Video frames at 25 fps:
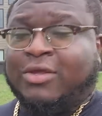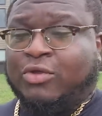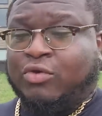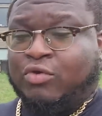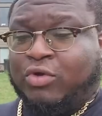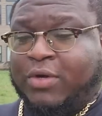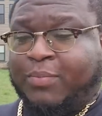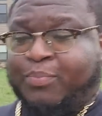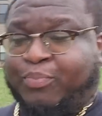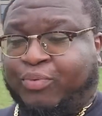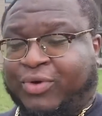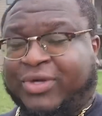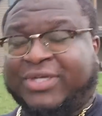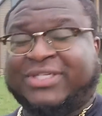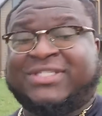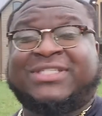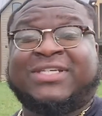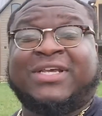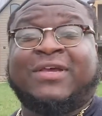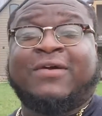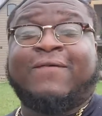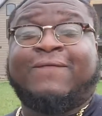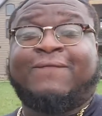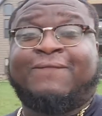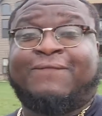You could
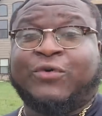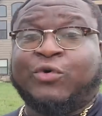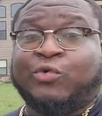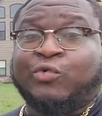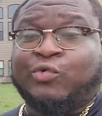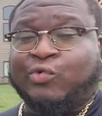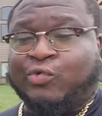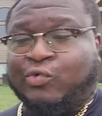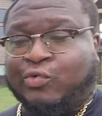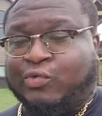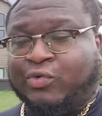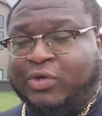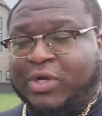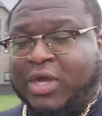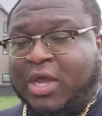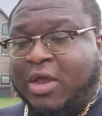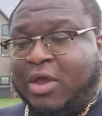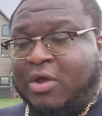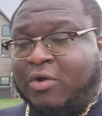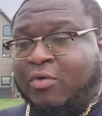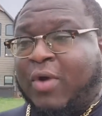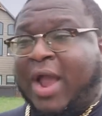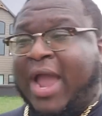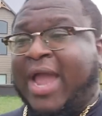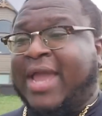pre-sell food,
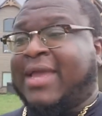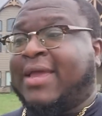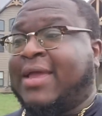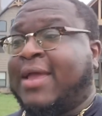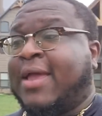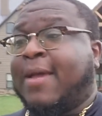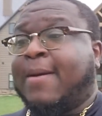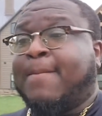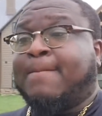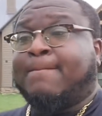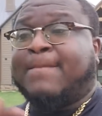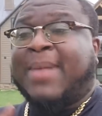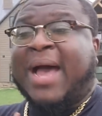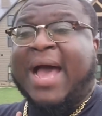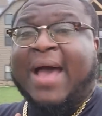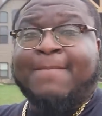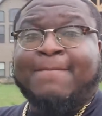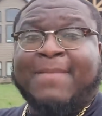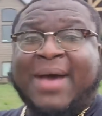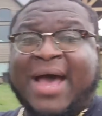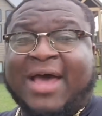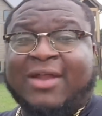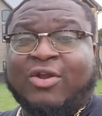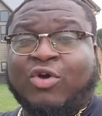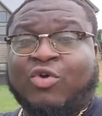right? My
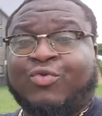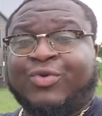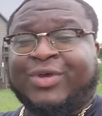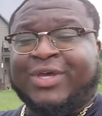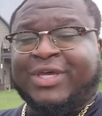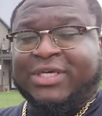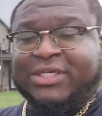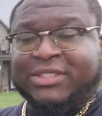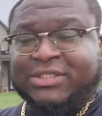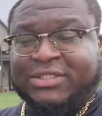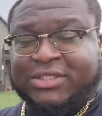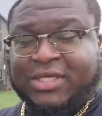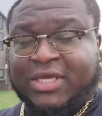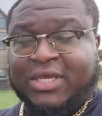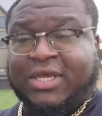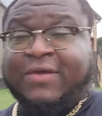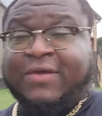motto is